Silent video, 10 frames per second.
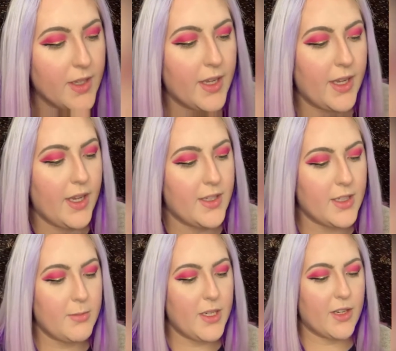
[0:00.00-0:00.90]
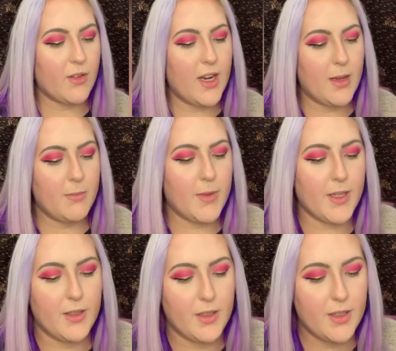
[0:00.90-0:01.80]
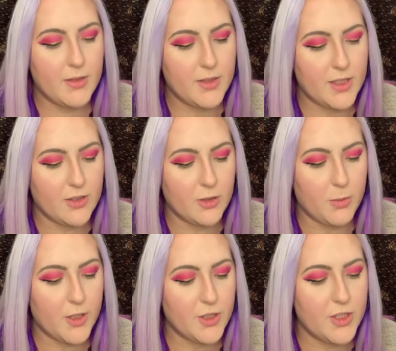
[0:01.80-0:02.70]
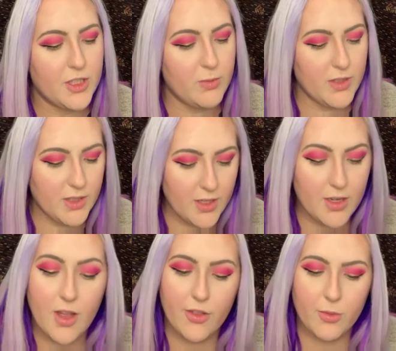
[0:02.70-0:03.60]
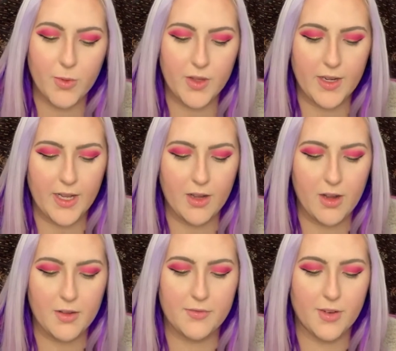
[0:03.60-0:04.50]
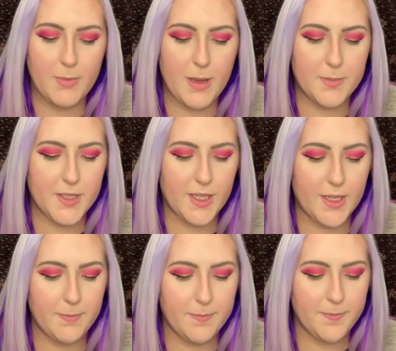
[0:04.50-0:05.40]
And I'm gonna grab my concealer brush. This one's another one that I got from Ipsy.